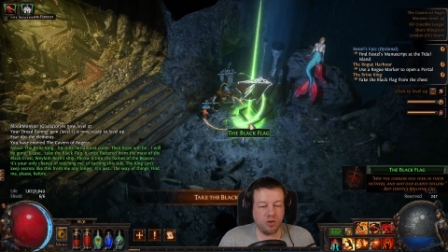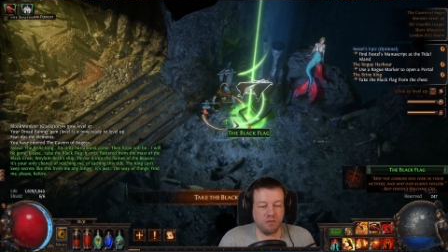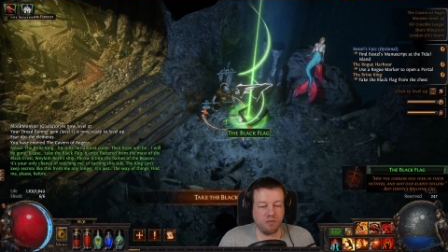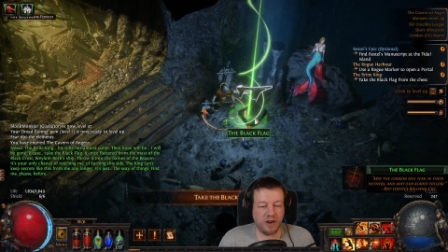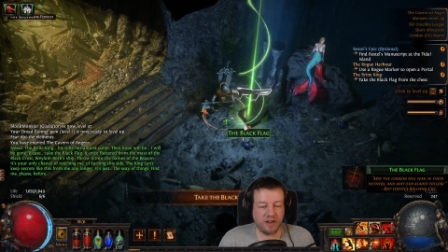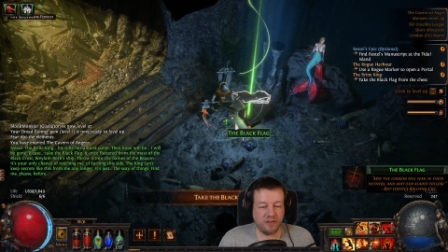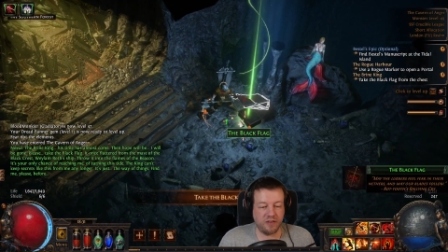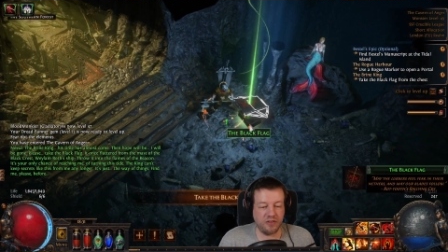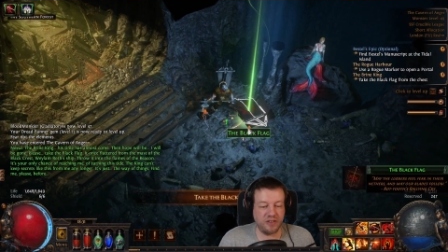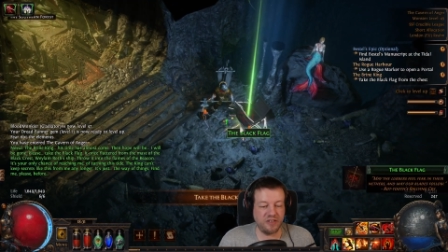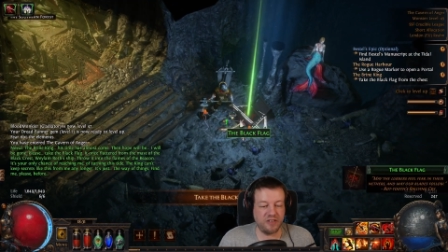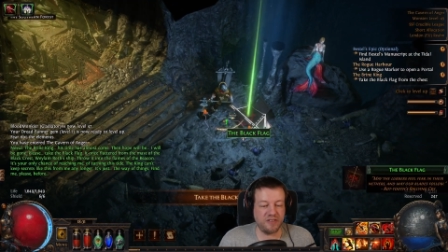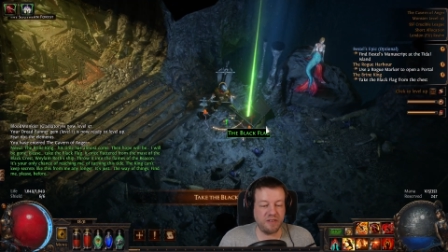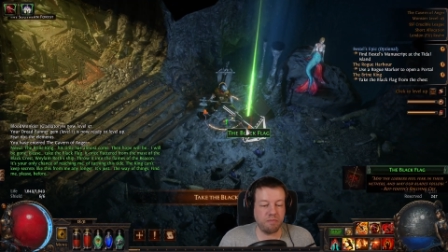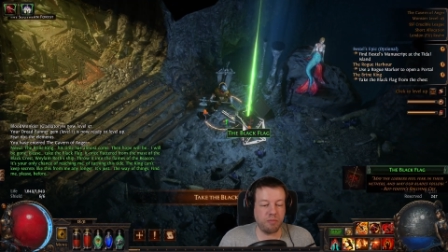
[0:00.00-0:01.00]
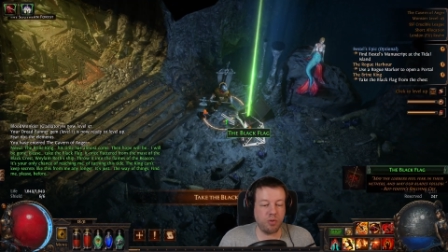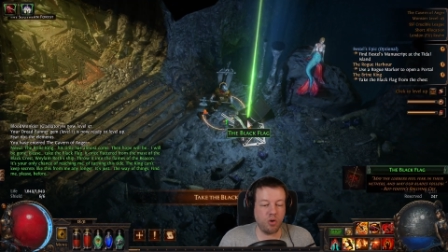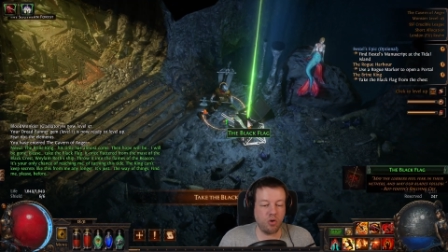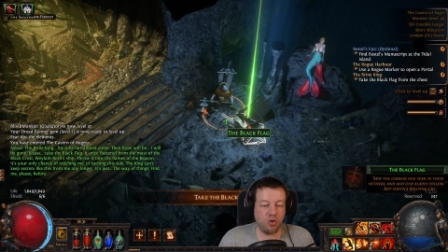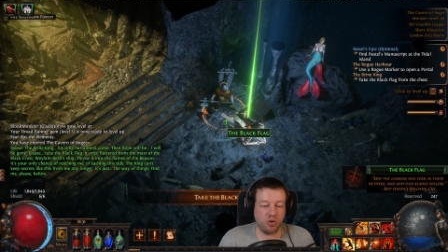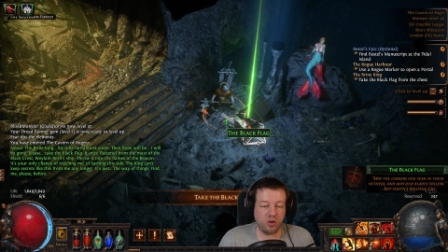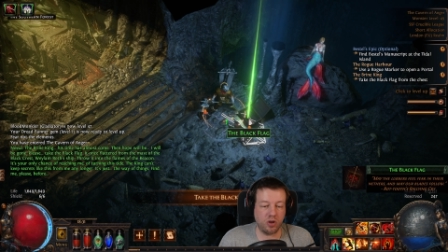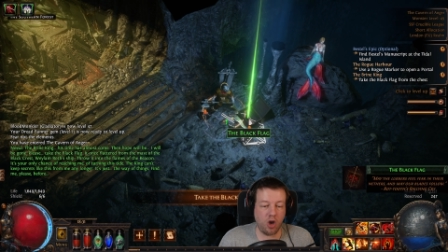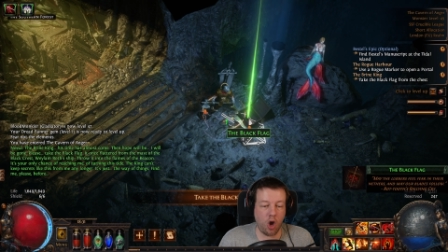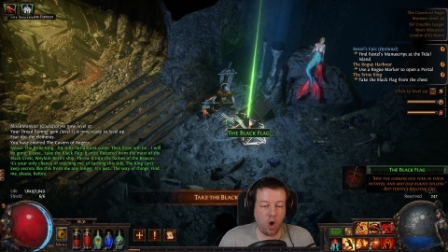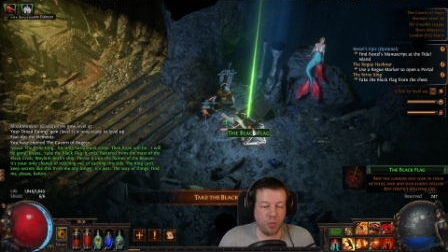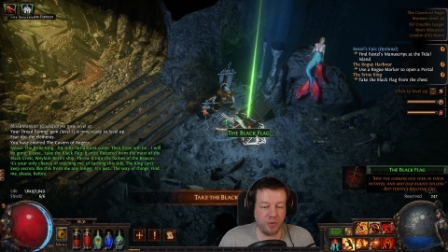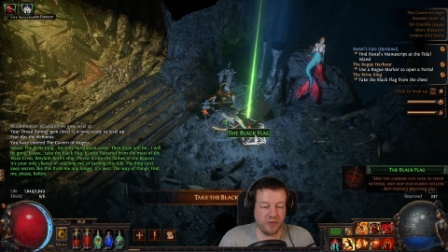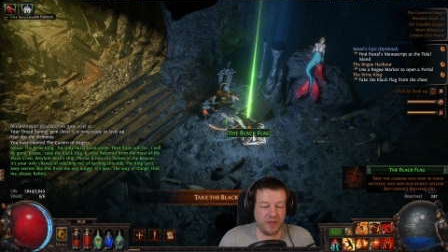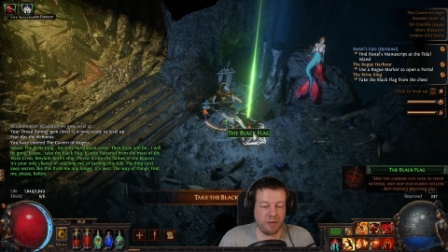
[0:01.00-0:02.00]
Right, this is important.
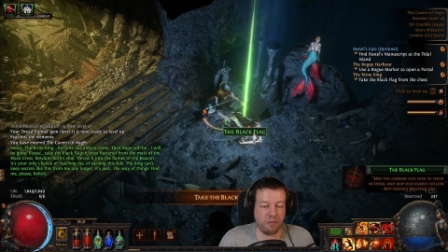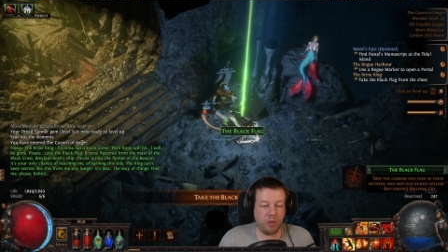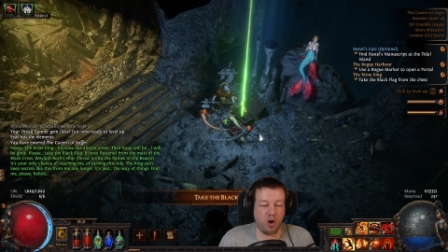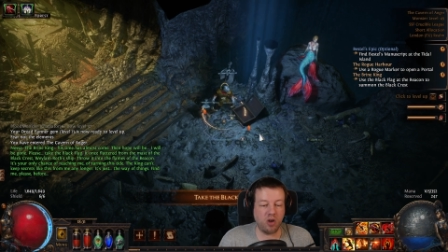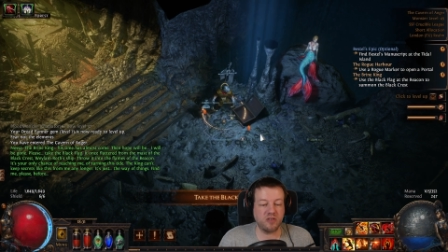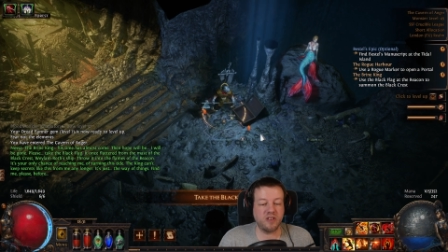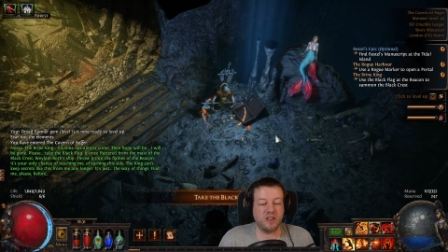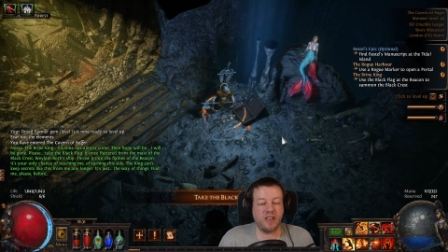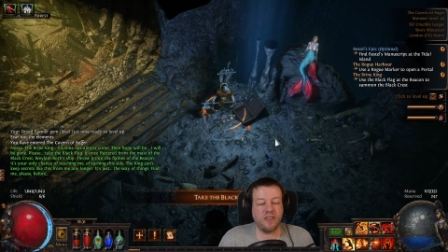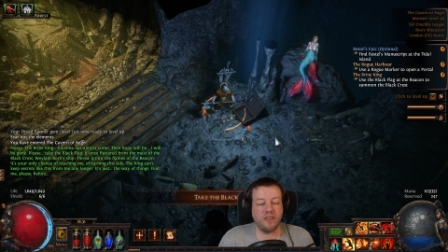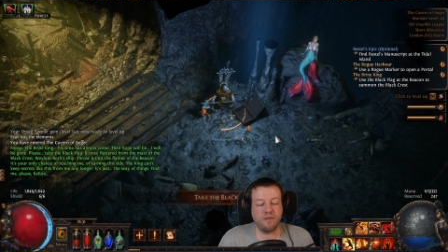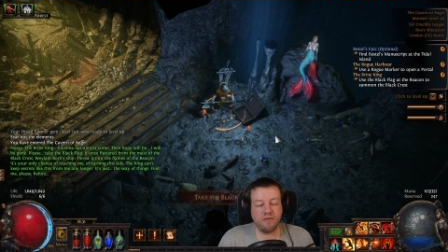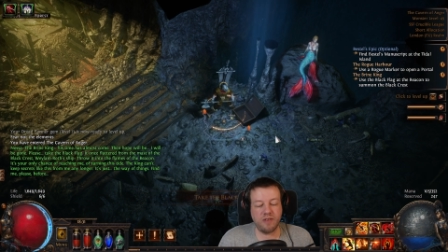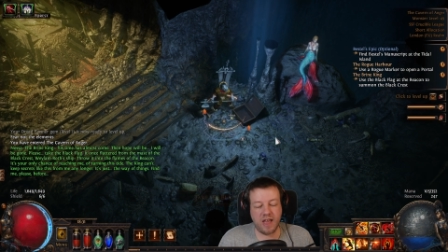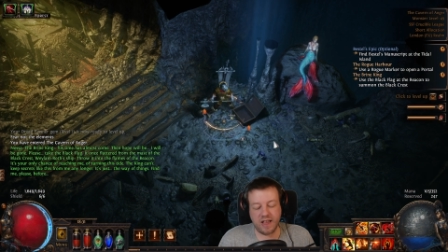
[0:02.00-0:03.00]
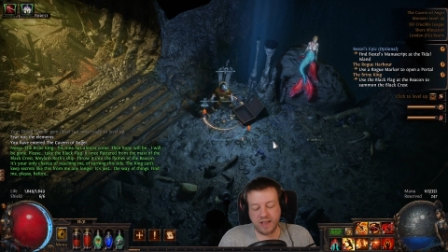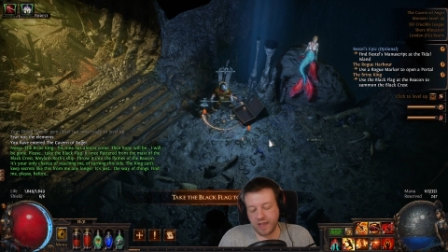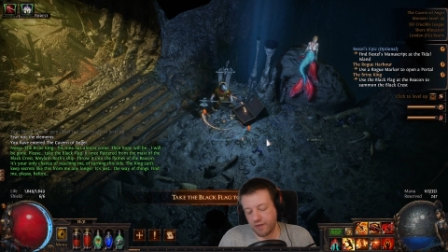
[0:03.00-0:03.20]
Open that box and get the flag.